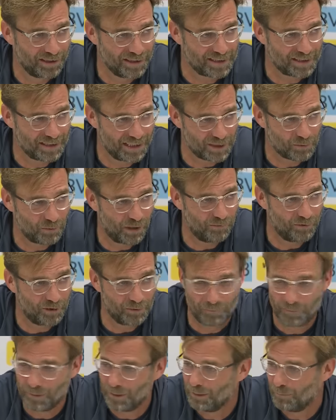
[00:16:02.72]
on this, that's why
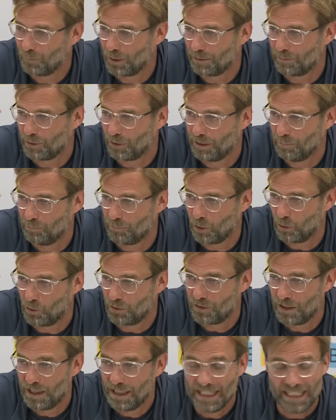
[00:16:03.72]
we went in
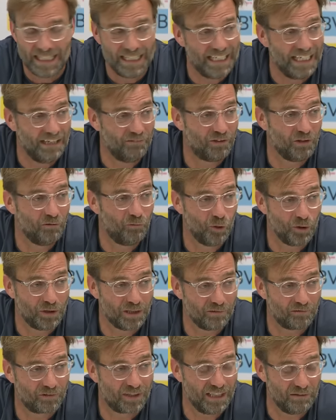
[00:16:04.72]
both. If he
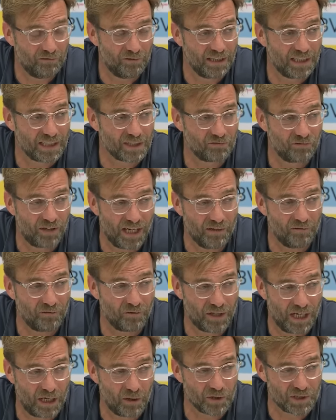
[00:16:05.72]
would have given us
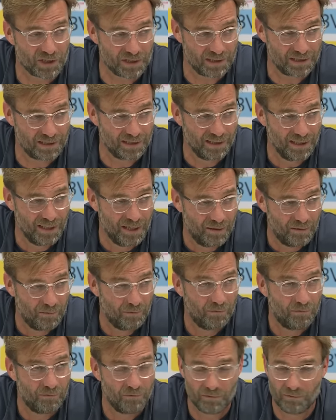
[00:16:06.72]
5,000
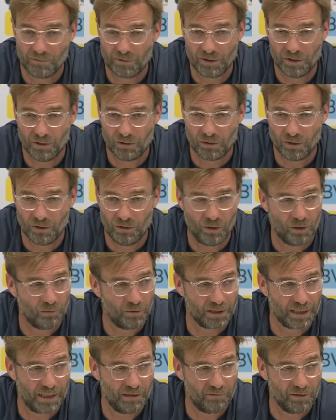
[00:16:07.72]
euro
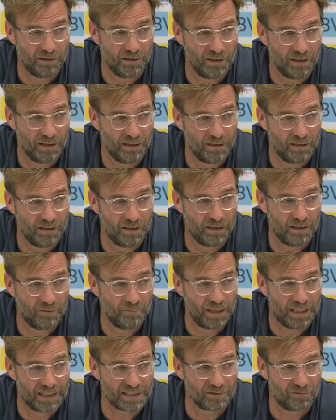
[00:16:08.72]
or whatever,
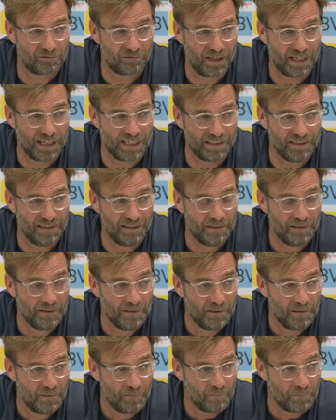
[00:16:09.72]
um, as a fine,
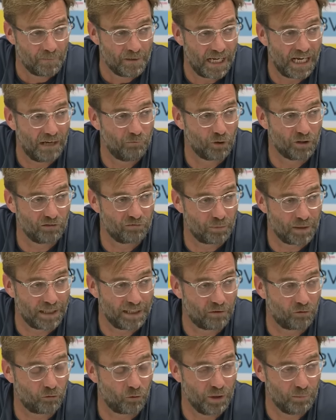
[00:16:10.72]
I would have
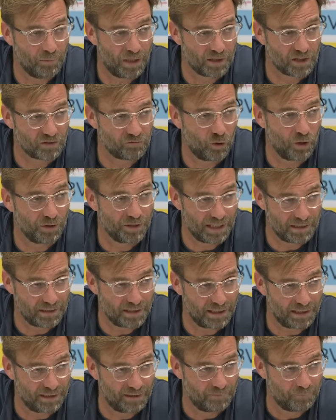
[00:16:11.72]
played three months for
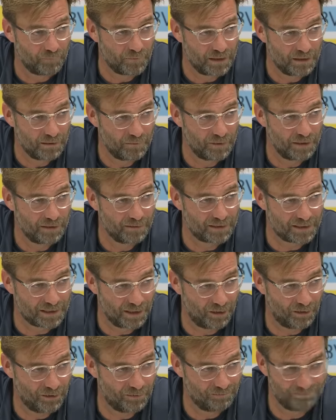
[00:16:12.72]
nothing.
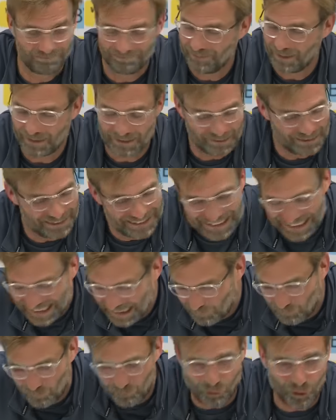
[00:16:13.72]
So,
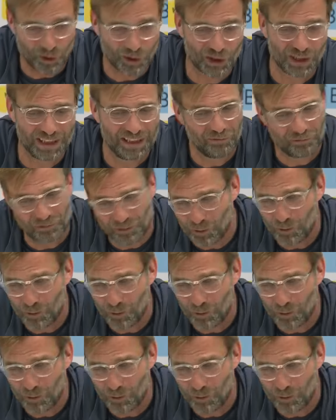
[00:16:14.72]
unfortunately, a